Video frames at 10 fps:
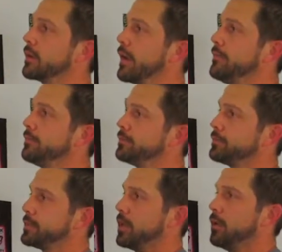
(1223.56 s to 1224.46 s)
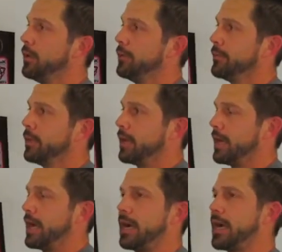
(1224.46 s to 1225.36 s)
Okay, so
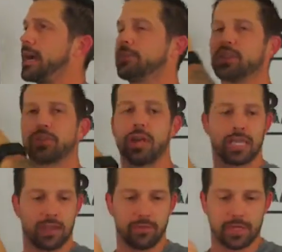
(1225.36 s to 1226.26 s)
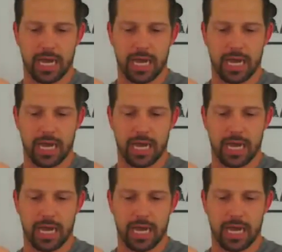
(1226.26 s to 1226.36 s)
again, I'm just trying to give you